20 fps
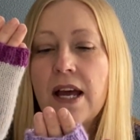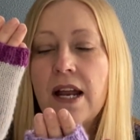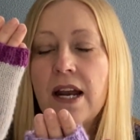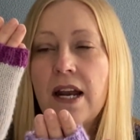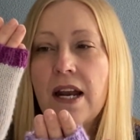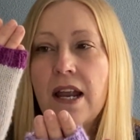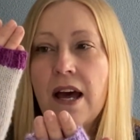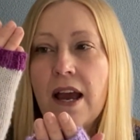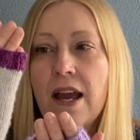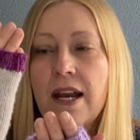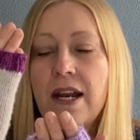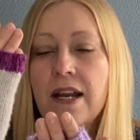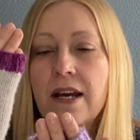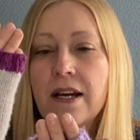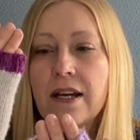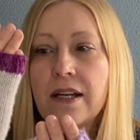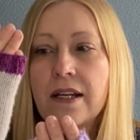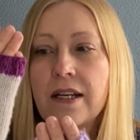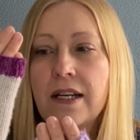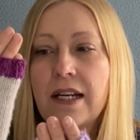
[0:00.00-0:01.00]

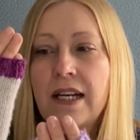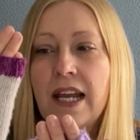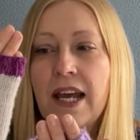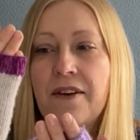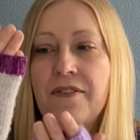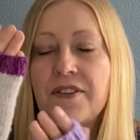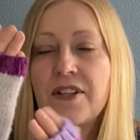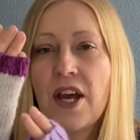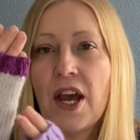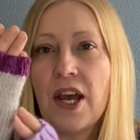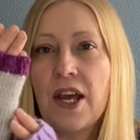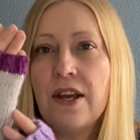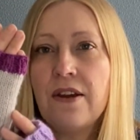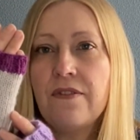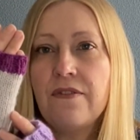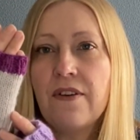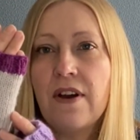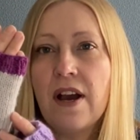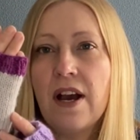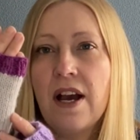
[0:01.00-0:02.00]
lilac left
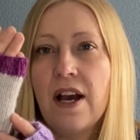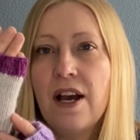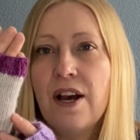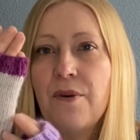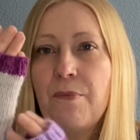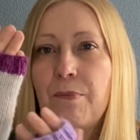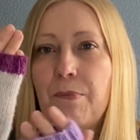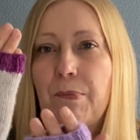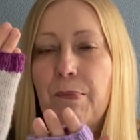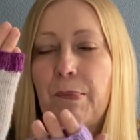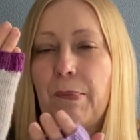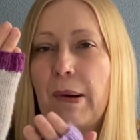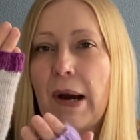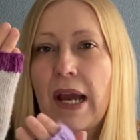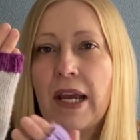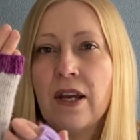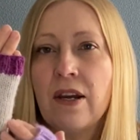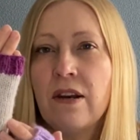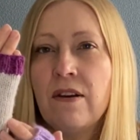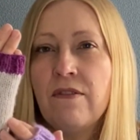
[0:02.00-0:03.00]
over, but I
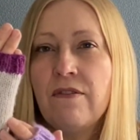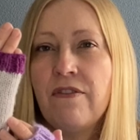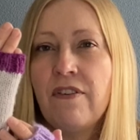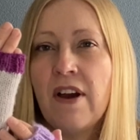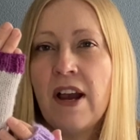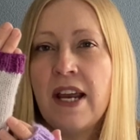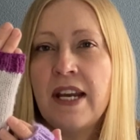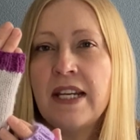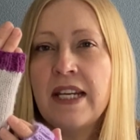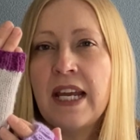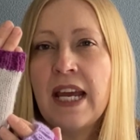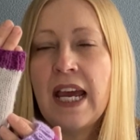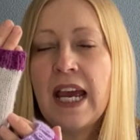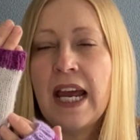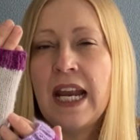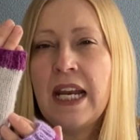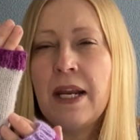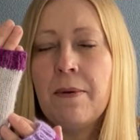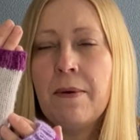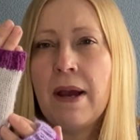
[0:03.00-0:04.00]
couldn't find it
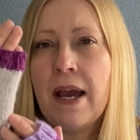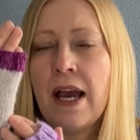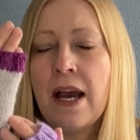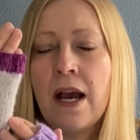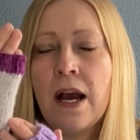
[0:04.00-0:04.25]
anywhere.